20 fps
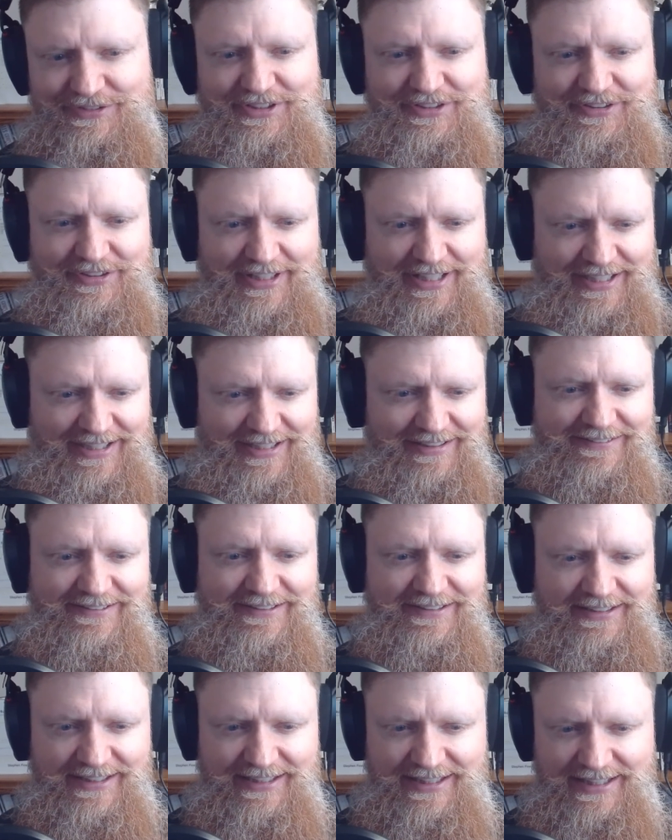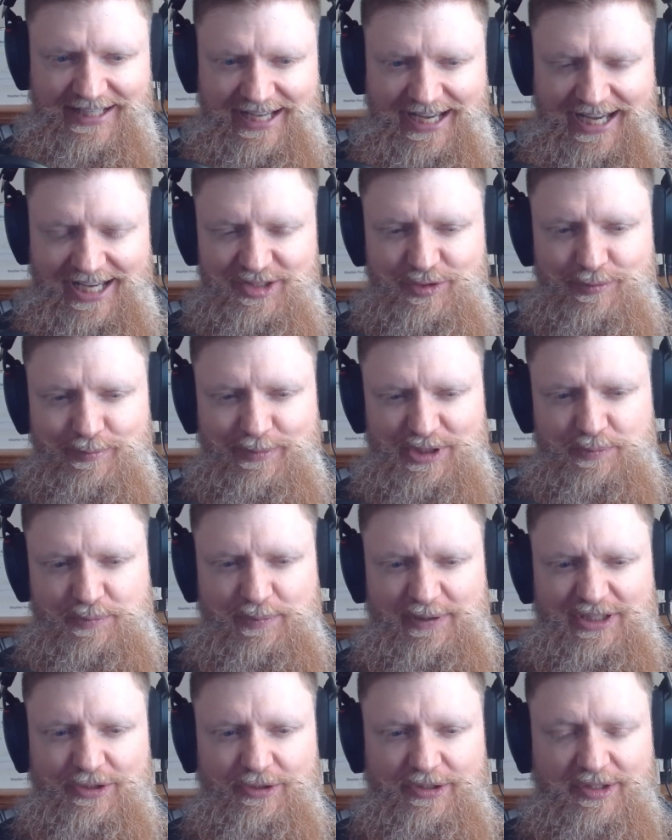in there, and has a much
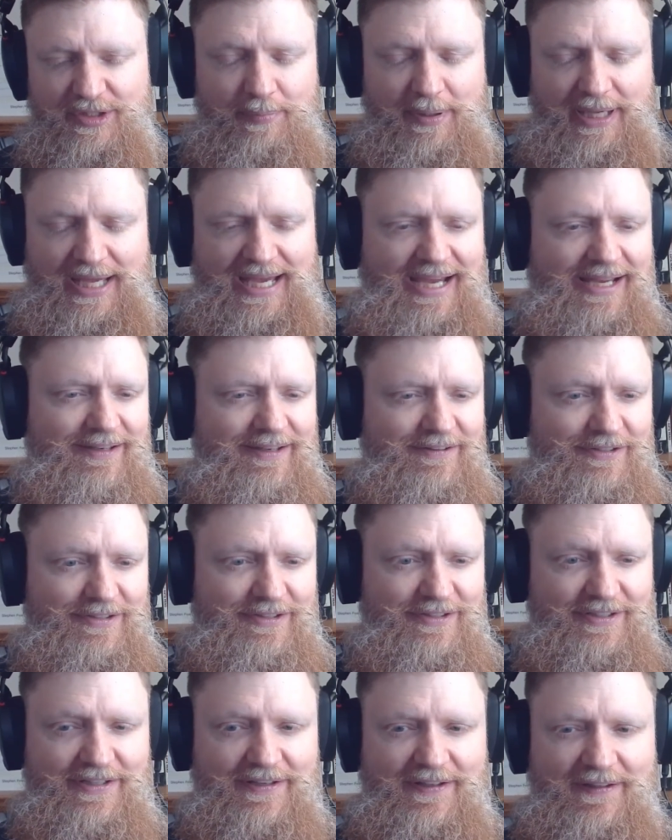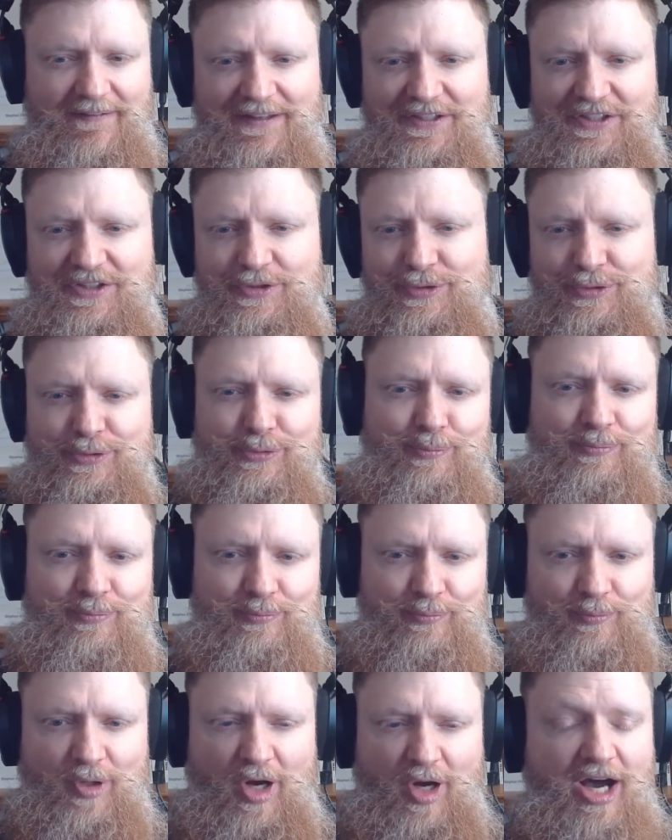bigger impact than you
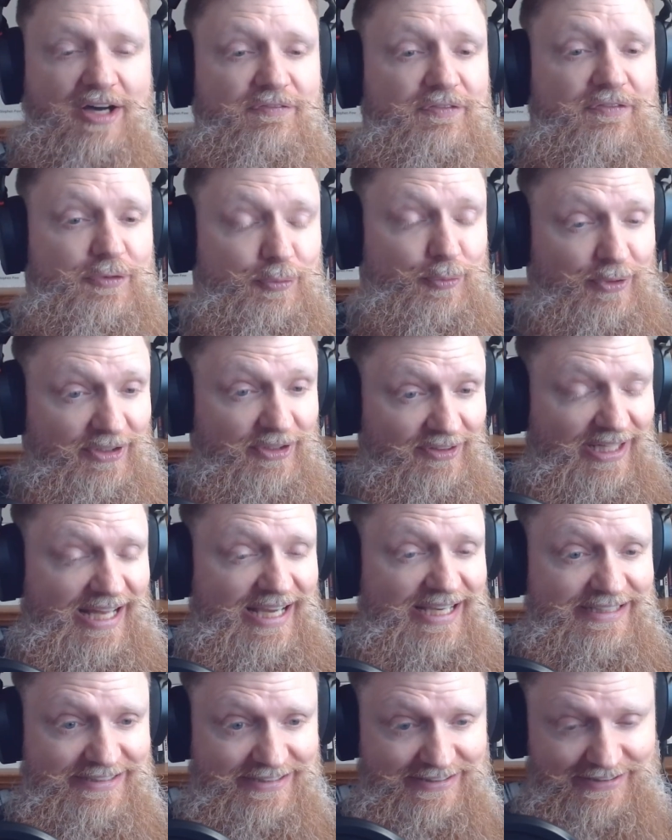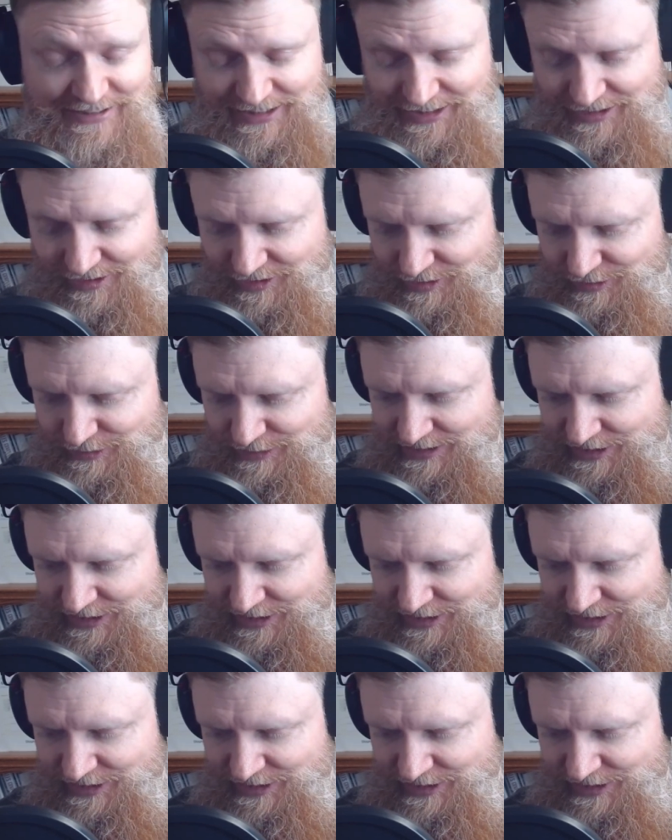often realize until